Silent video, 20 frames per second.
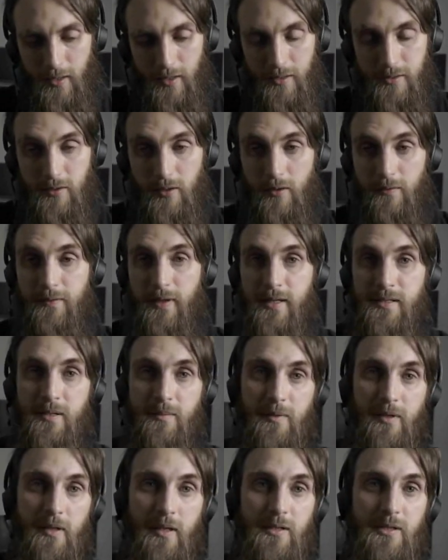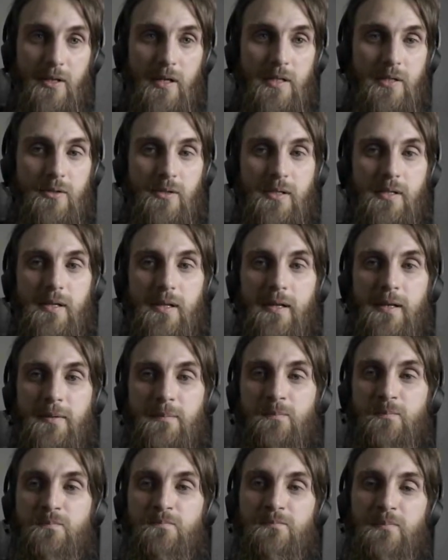So if that's something that you're interested
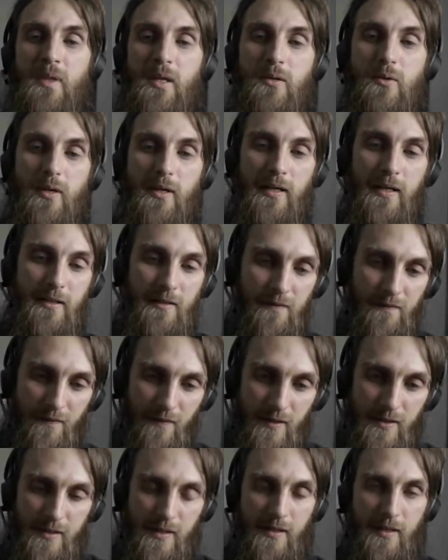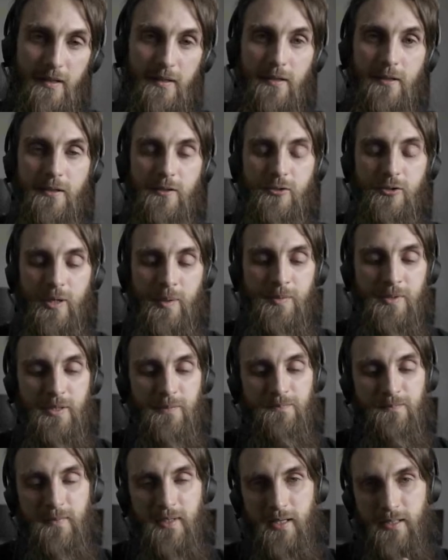in, you can hit the first link in the
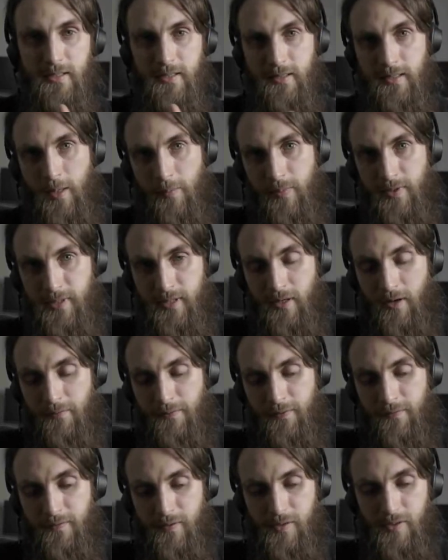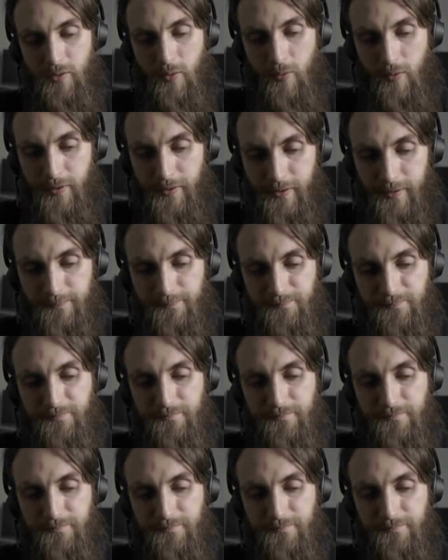description, get you 10% off your first order.